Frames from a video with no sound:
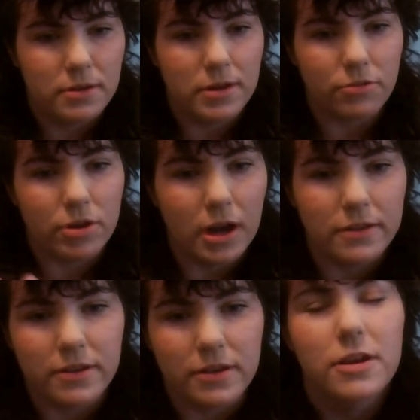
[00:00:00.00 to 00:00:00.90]
angry
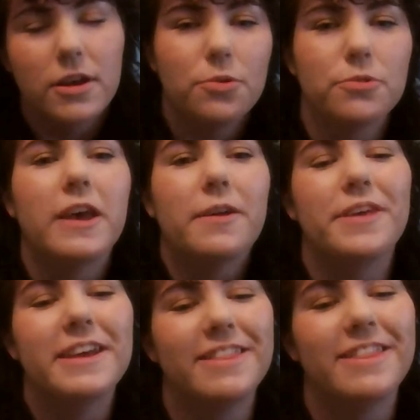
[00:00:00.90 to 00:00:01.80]
cousin or
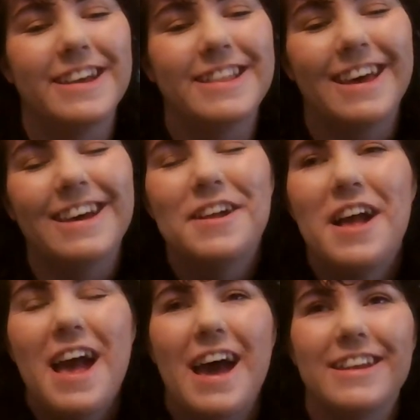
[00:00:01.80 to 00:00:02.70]
something like that.
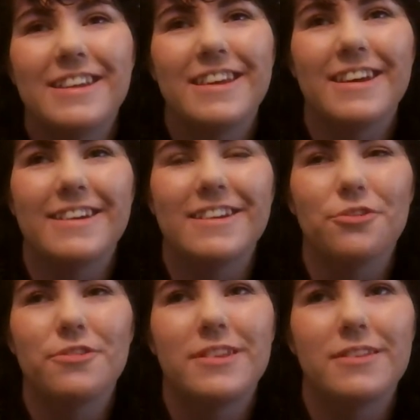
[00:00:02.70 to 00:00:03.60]
And
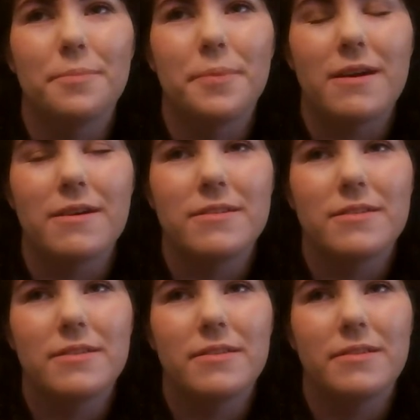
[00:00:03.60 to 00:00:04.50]
Ghost is about,
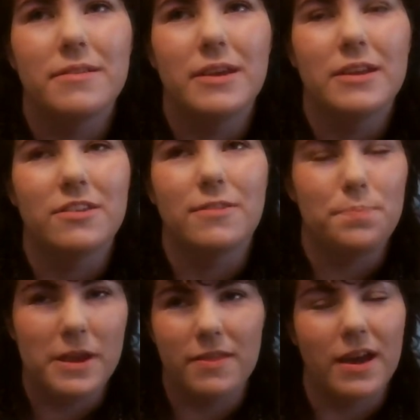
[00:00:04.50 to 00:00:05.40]
it's just
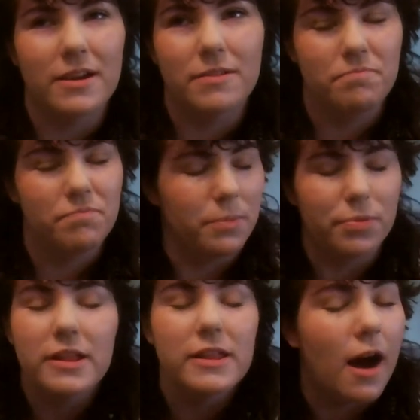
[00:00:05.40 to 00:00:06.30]
being like
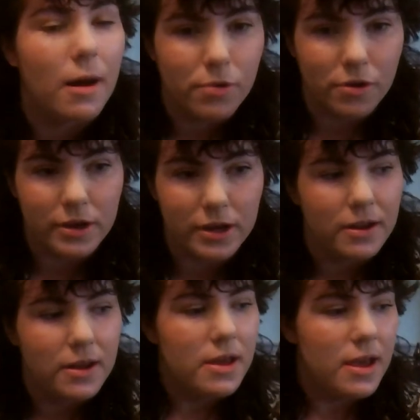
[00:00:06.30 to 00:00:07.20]
completely
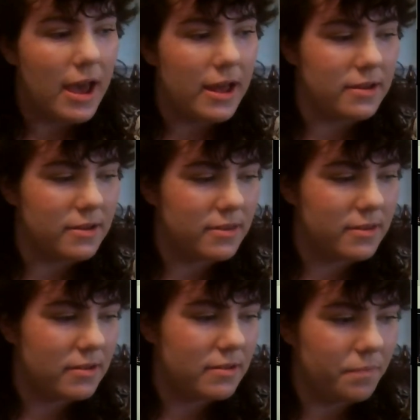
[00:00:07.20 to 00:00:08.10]
heartbroken and
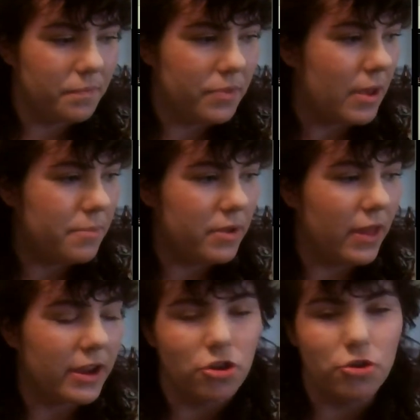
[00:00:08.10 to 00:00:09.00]
being
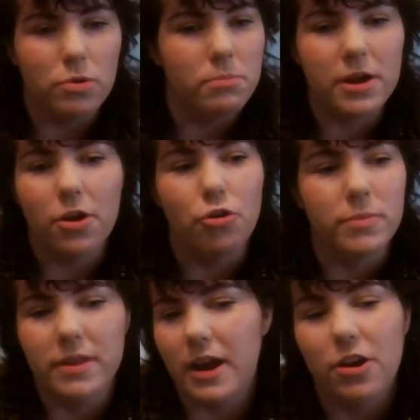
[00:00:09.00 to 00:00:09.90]
like, you were my
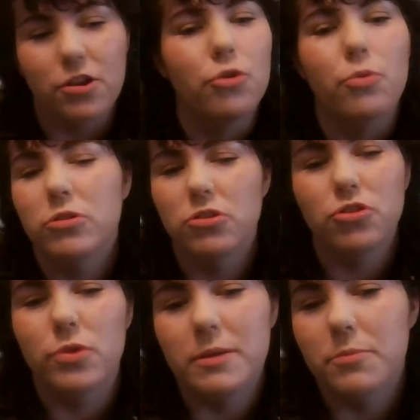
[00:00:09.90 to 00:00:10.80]
home, and like I don't know what to
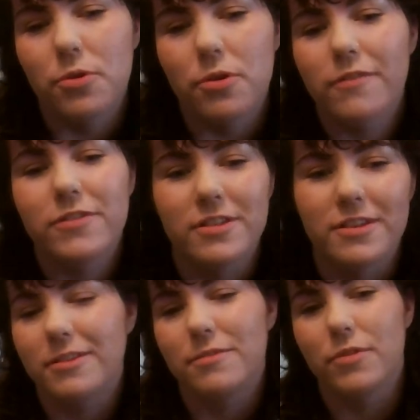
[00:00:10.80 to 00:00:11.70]
do anymore after
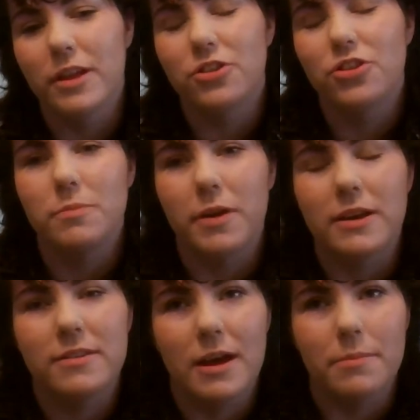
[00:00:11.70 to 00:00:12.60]
this relationship
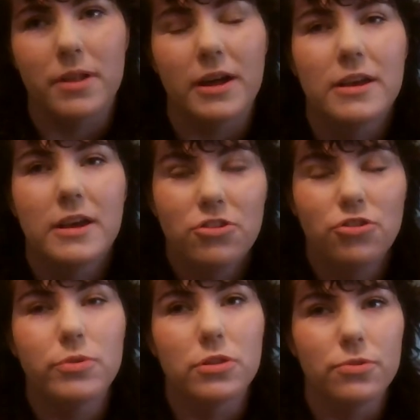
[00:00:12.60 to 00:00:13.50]
breaks down. But I
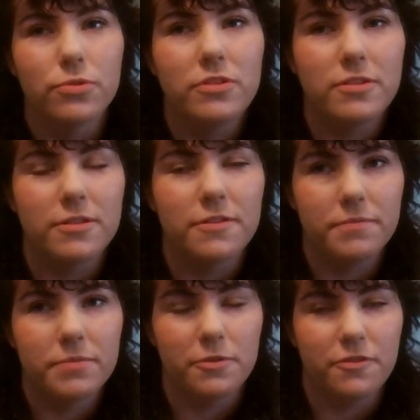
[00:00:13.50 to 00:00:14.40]
do allude
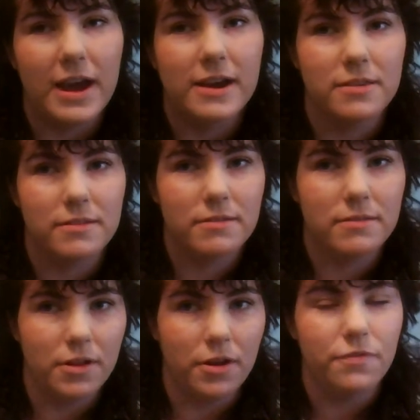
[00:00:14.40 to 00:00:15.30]
to the fact
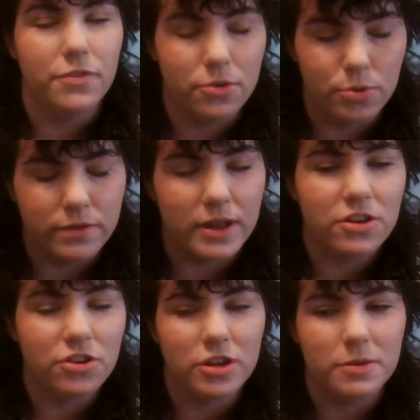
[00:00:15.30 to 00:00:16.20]
of the queer
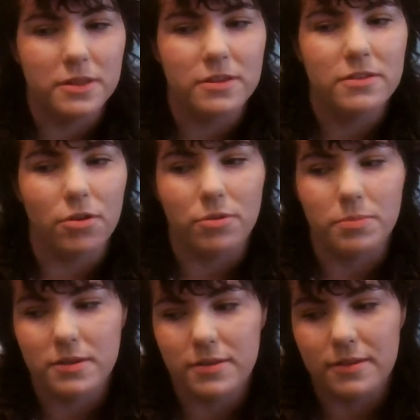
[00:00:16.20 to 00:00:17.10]
relationship in the
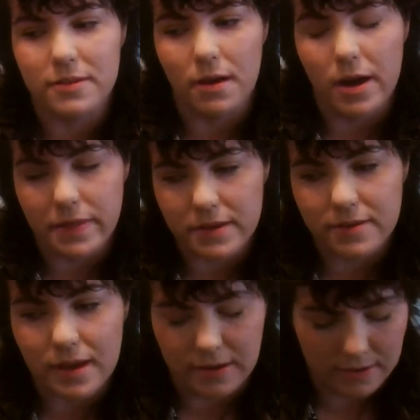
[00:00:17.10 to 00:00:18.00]
song, because there's a line that
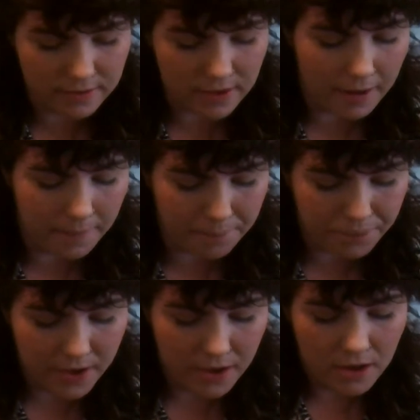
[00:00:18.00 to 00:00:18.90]
says,
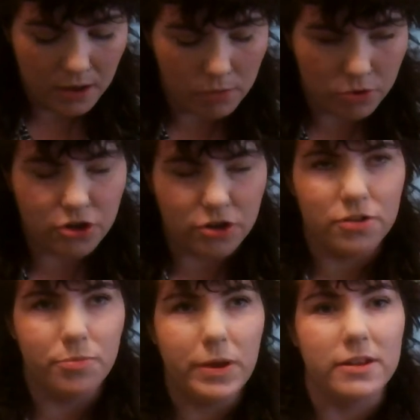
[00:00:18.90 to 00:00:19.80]
I wish you
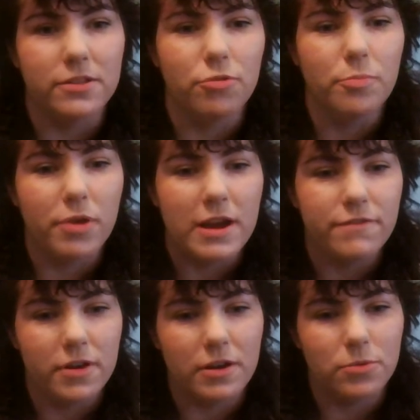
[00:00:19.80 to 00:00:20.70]
could have been a little
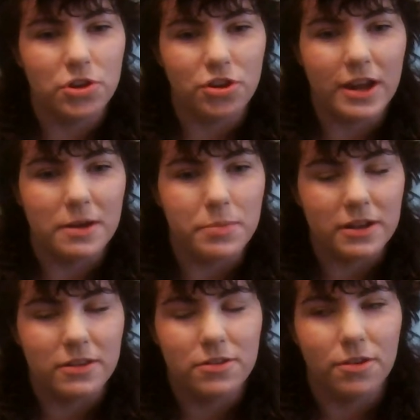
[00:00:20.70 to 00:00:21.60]
braver, I wish you hadn't
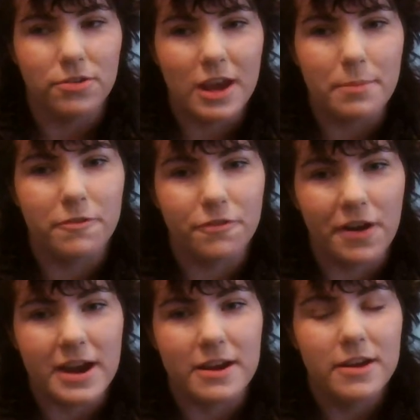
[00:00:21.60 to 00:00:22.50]
been so damn
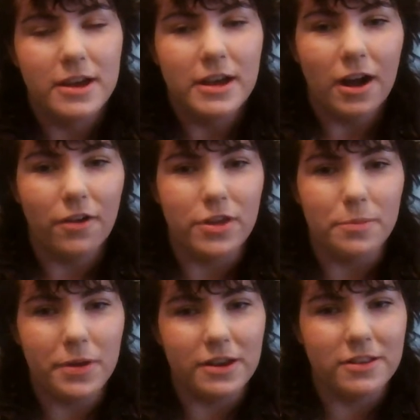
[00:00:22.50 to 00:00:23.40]
afraid of the
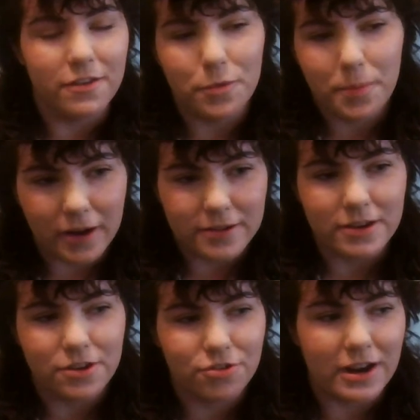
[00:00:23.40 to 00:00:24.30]
opinions of a
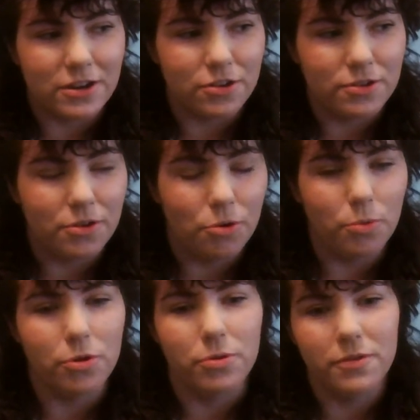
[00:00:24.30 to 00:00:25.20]
passing stranger
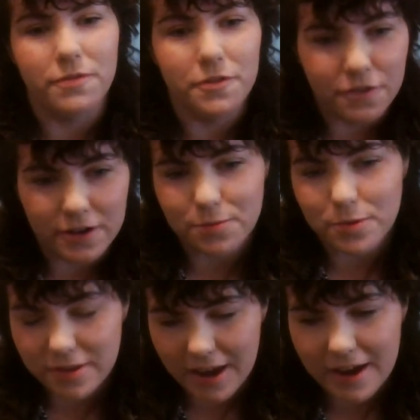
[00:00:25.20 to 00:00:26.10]
or what all of your friends
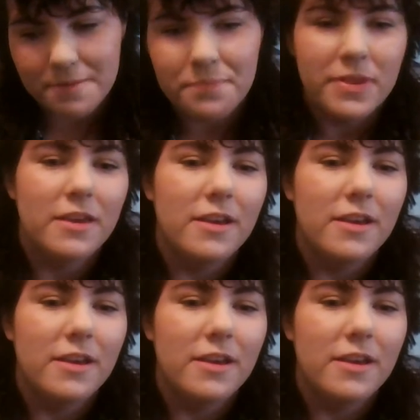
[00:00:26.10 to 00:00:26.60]
would say,